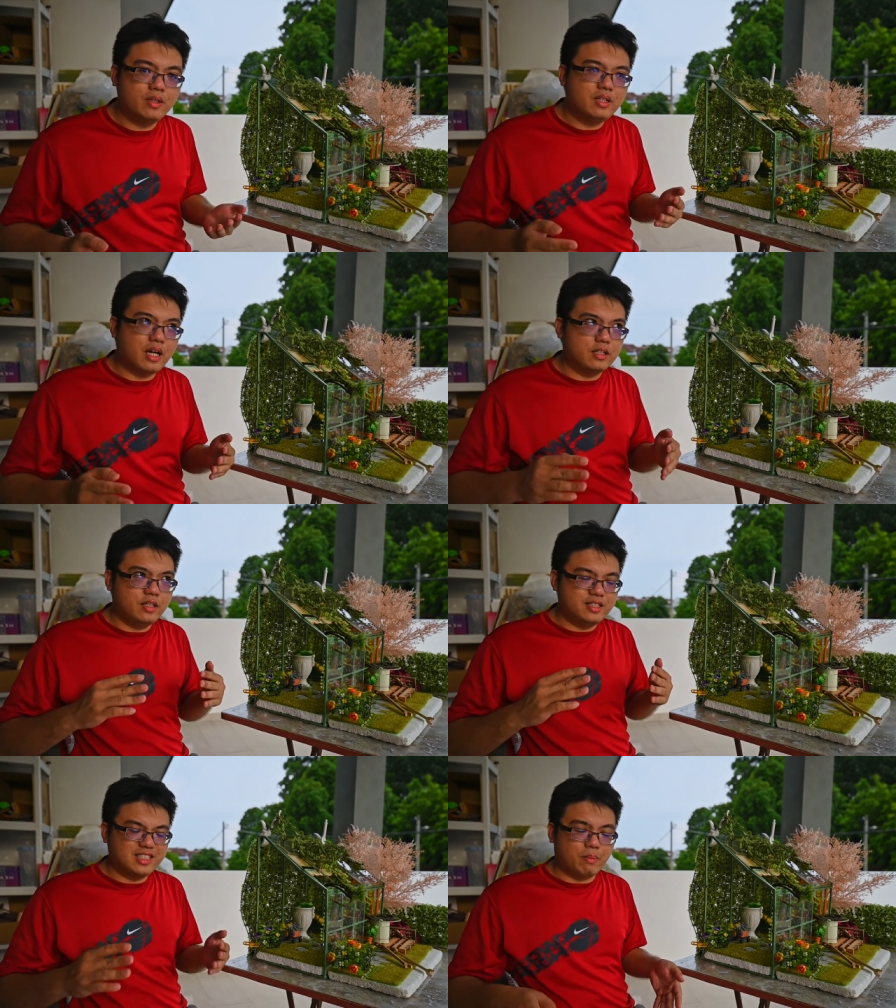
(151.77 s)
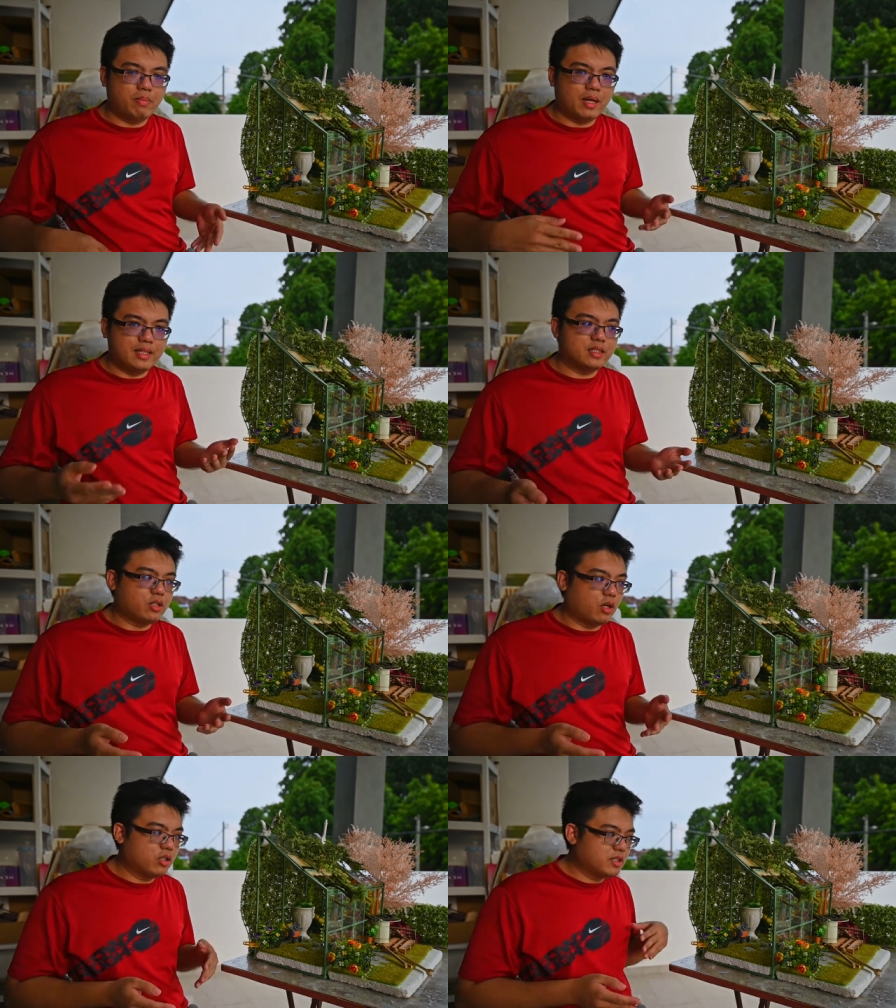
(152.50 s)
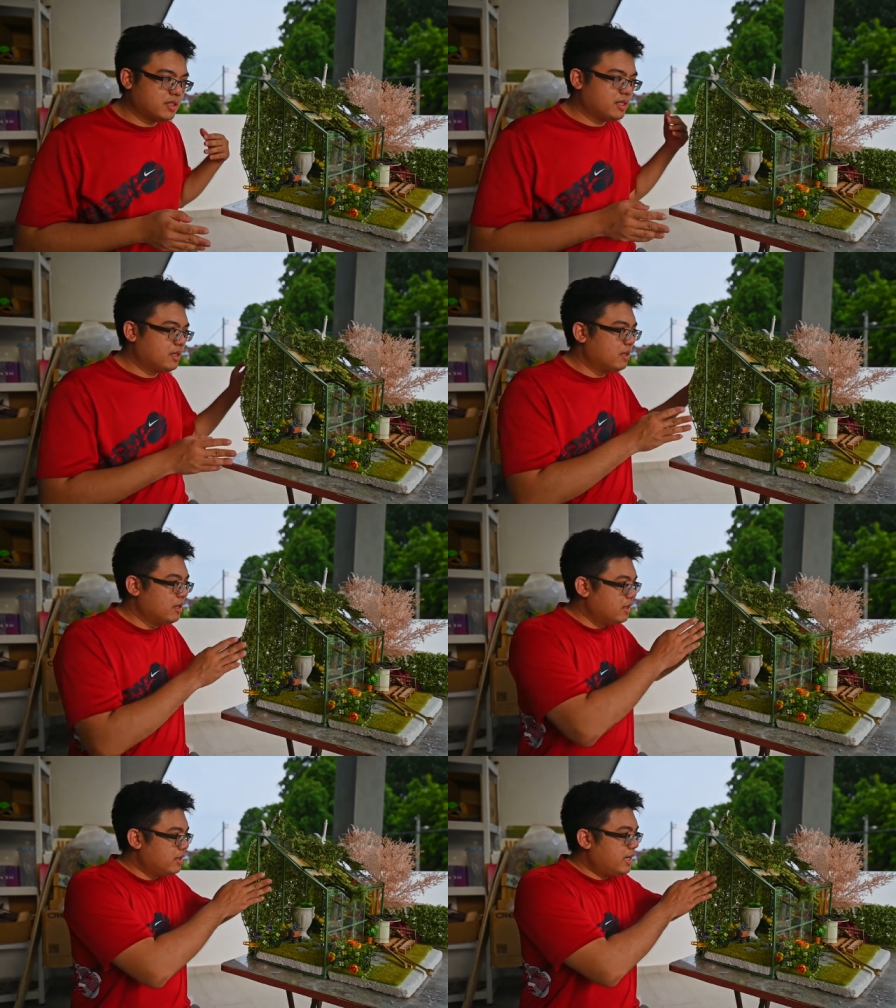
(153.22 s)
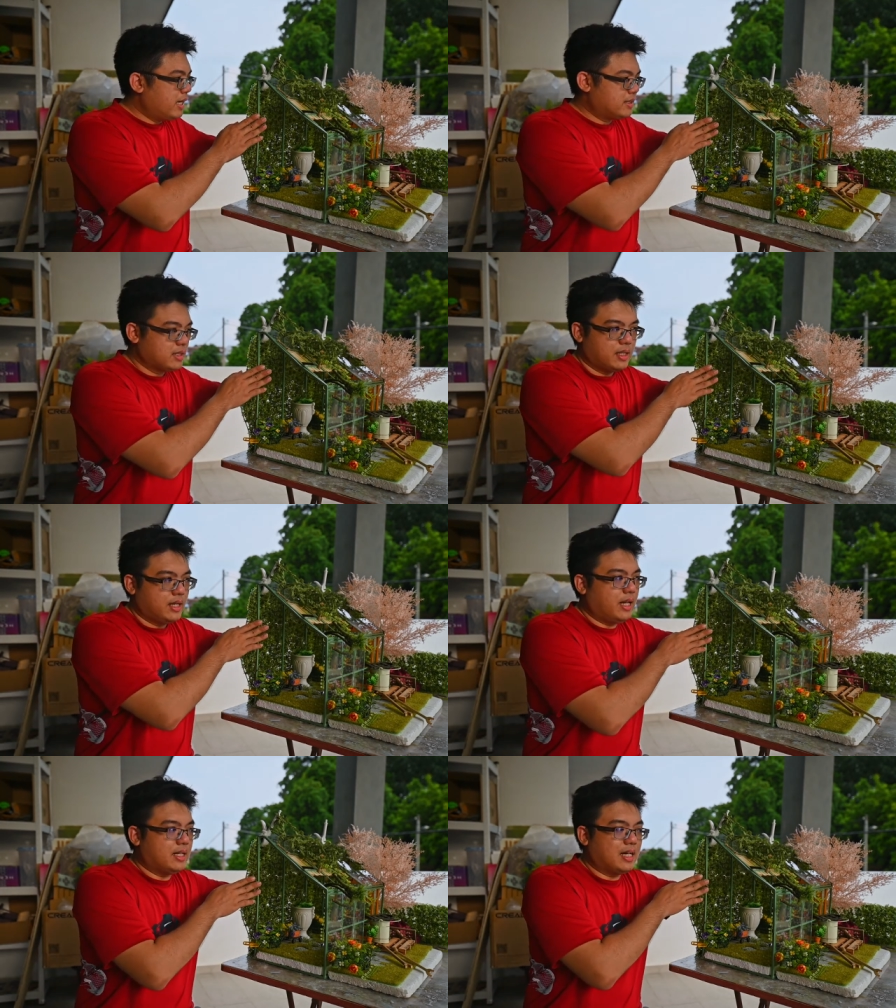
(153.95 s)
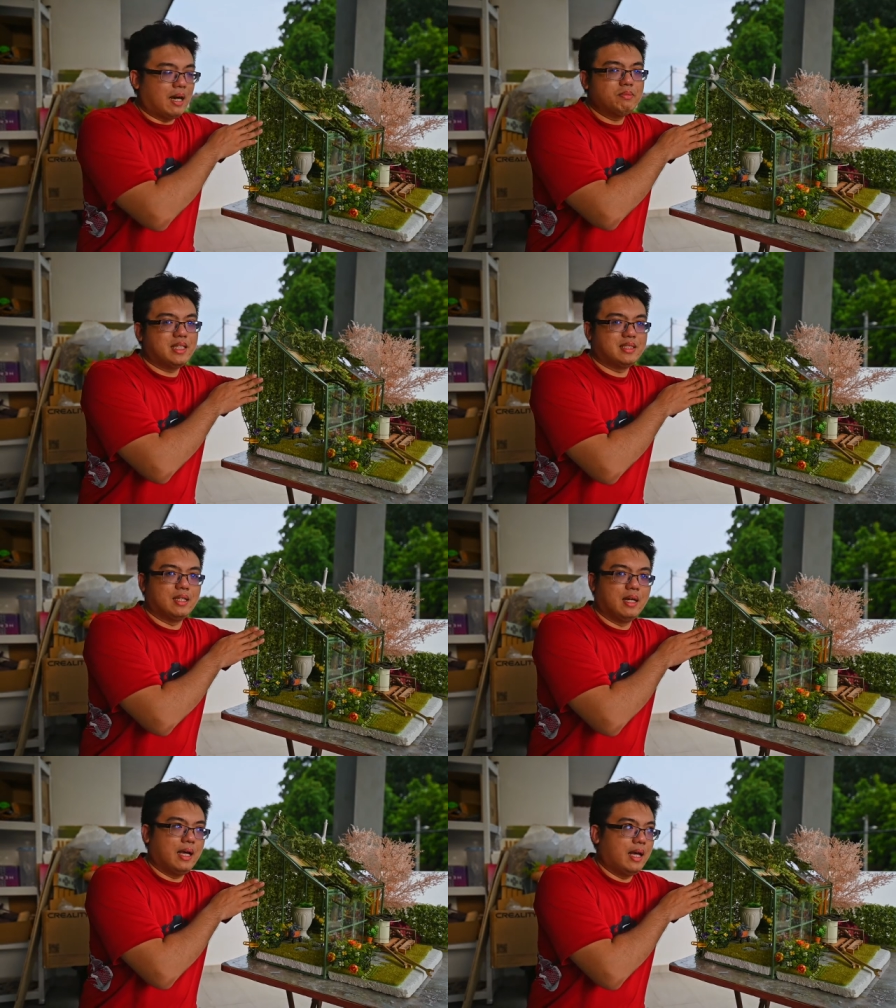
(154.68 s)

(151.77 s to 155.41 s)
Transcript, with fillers: gardening supply stores, yes, it comes as a